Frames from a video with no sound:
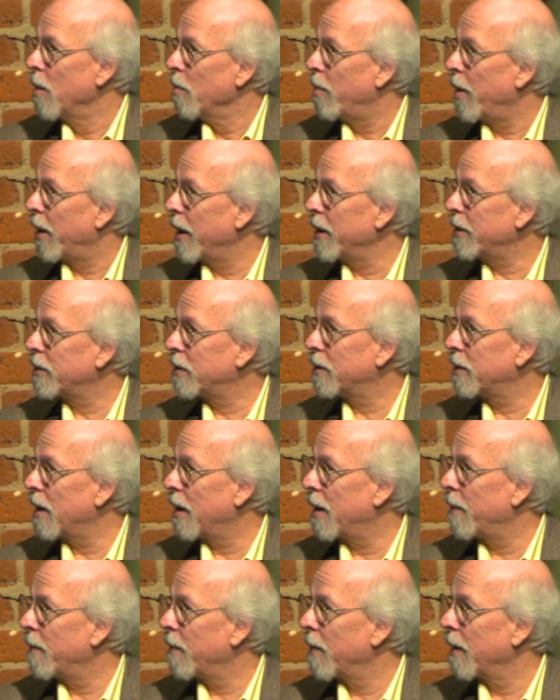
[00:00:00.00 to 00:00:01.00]
But
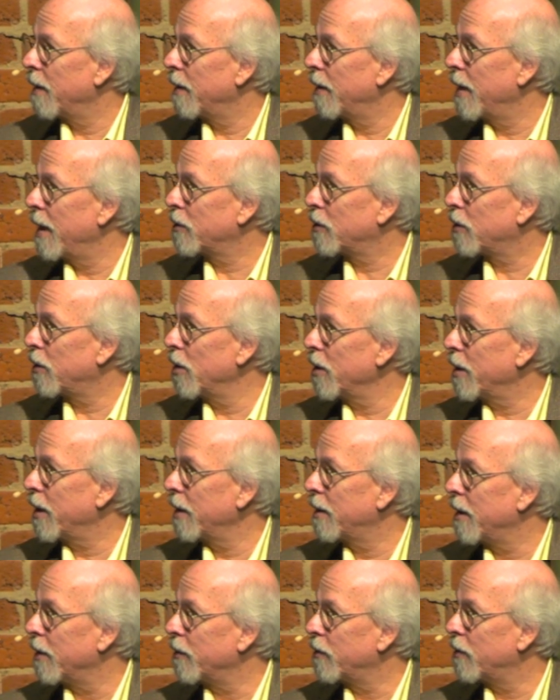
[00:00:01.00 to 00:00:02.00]
let's look
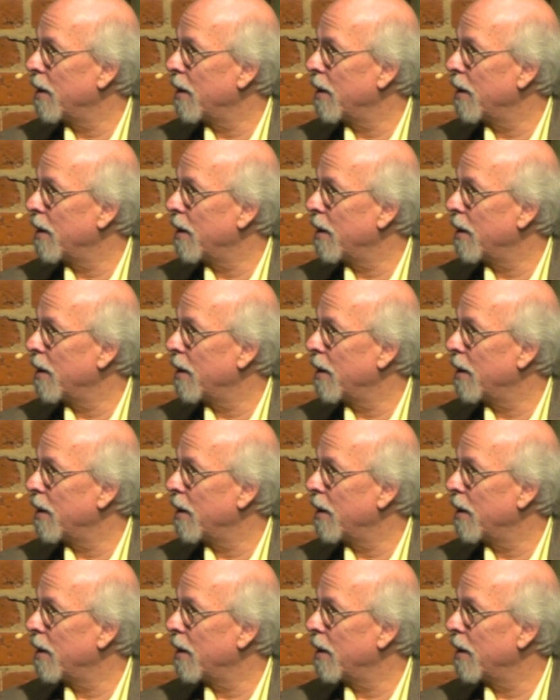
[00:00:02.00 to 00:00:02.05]
at this.